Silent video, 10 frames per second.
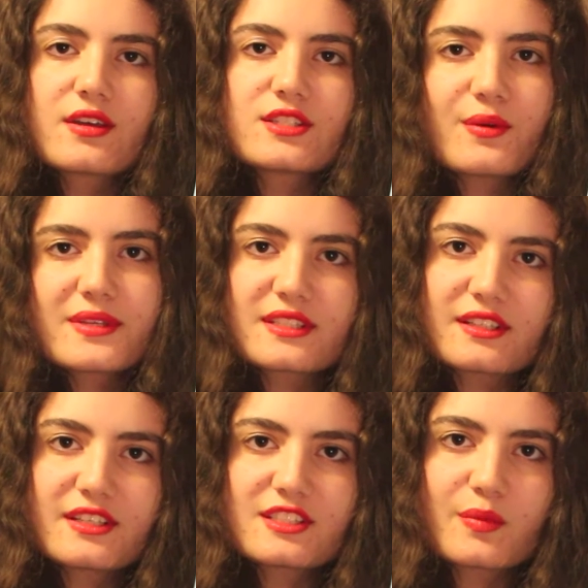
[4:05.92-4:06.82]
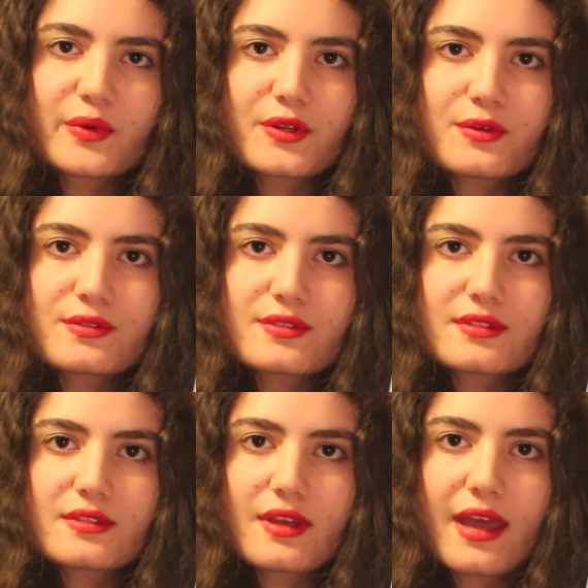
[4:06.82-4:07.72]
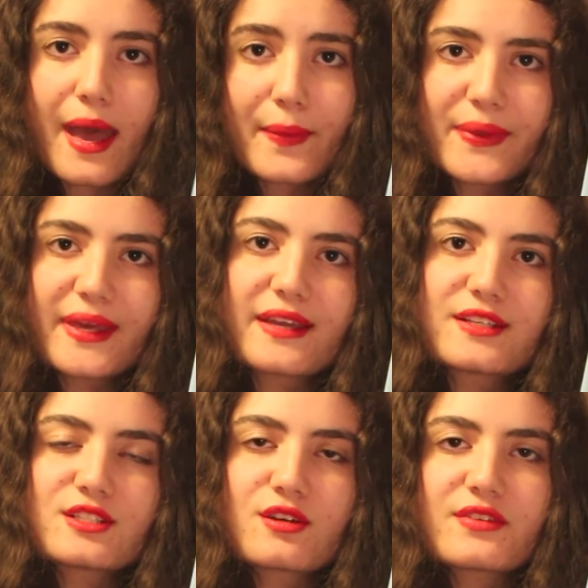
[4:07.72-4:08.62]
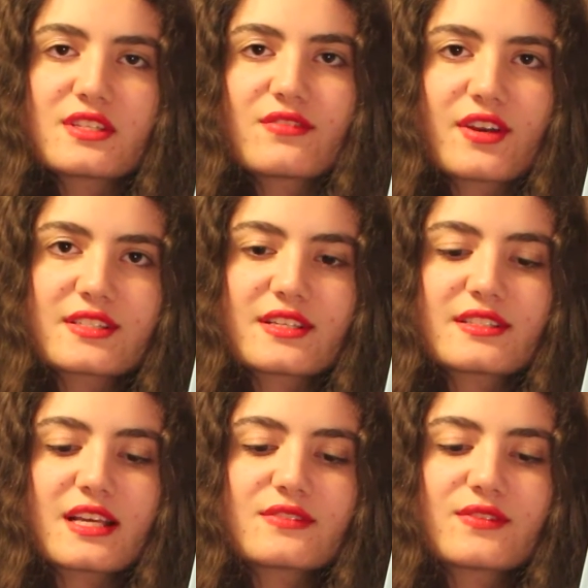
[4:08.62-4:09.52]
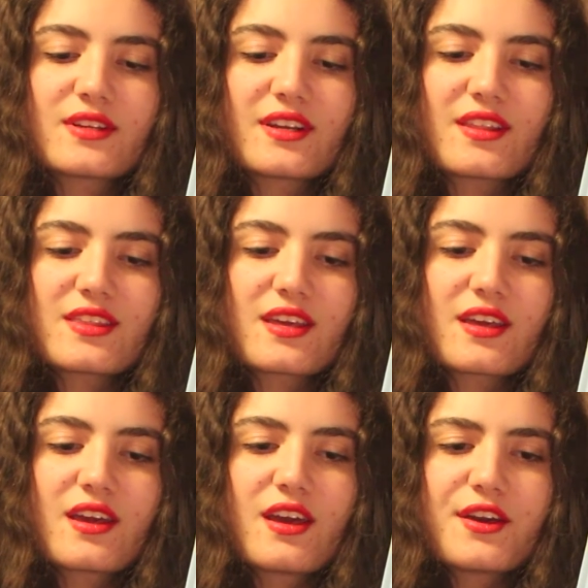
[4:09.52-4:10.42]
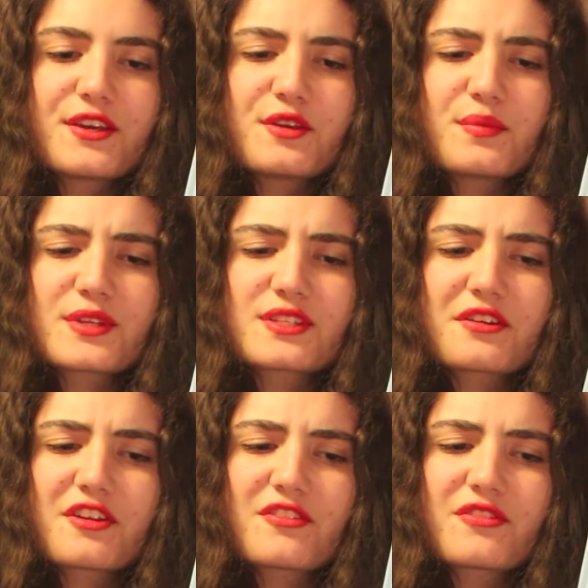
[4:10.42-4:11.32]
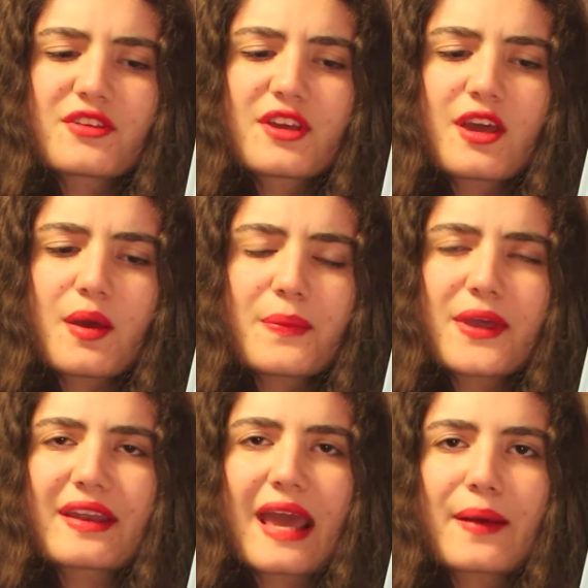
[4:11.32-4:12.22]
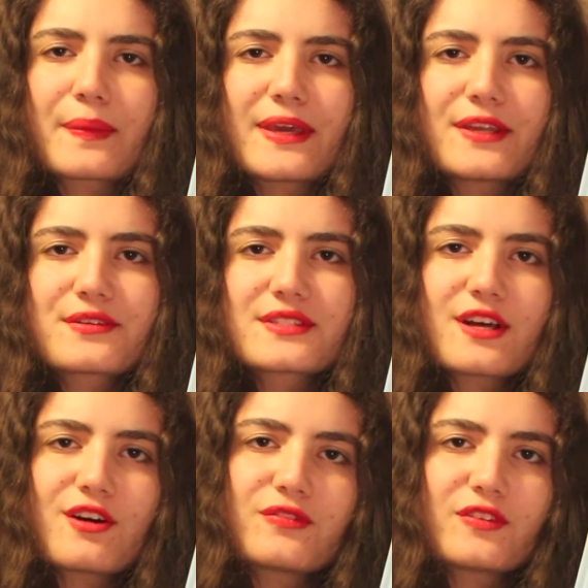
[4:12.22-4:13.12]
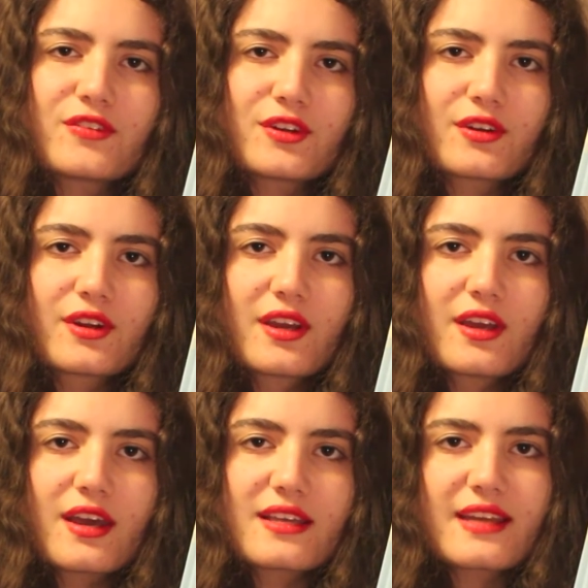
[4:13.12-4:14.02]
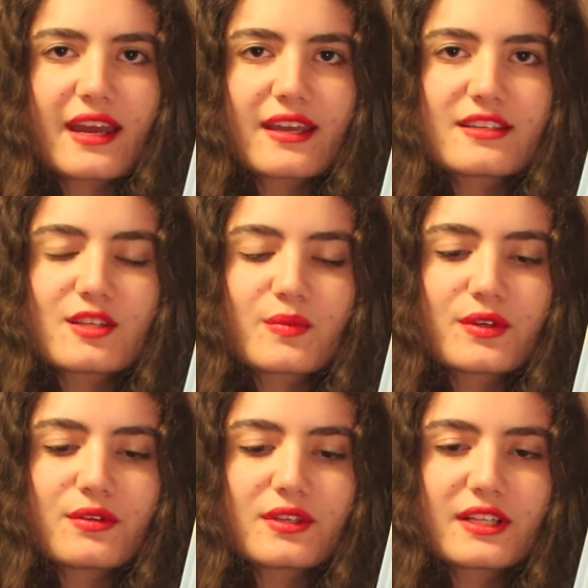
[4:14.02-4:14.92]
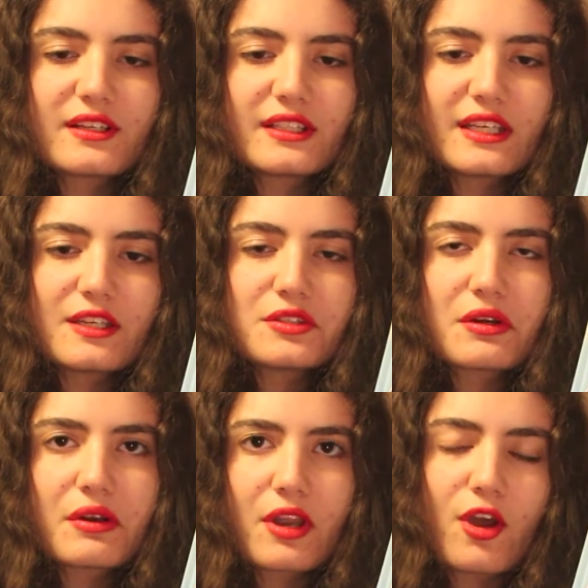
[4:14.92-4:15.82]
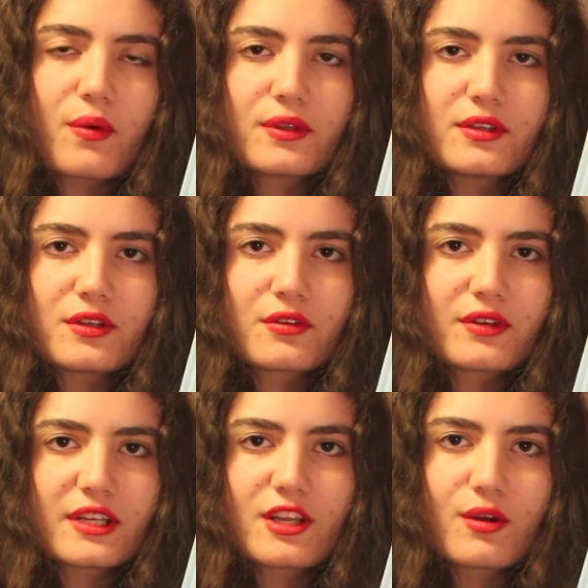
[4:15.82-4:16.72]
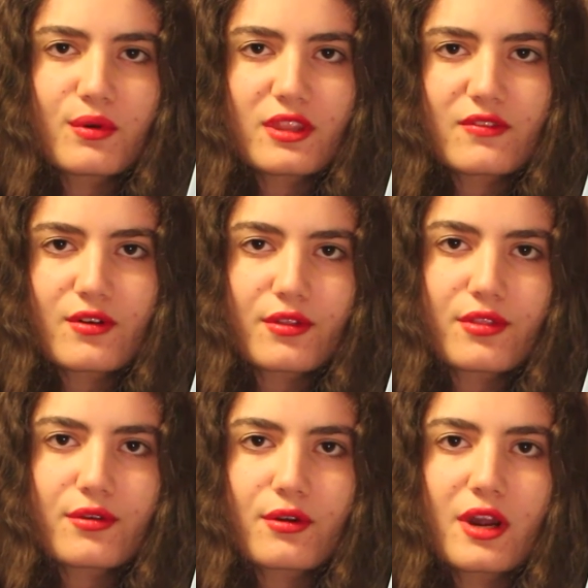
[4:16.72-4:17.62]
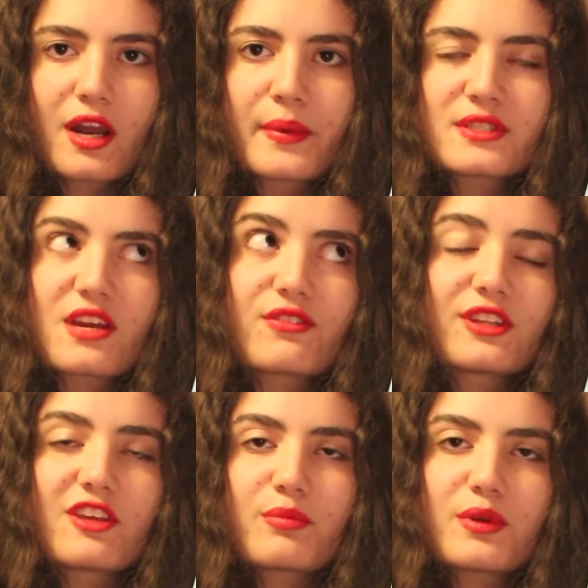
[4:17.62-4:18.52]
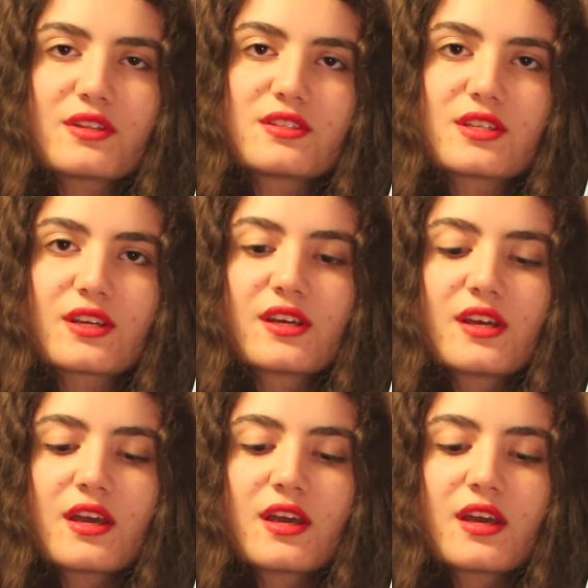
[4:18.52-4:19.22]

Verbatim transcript: Zoe's clearly someone who's happy and she's obviously very successful and I think you must kind of be unhappy in yourself if you're attacking someone who clearly you don't know and you don't really know what they've gone through or how much effort they've put into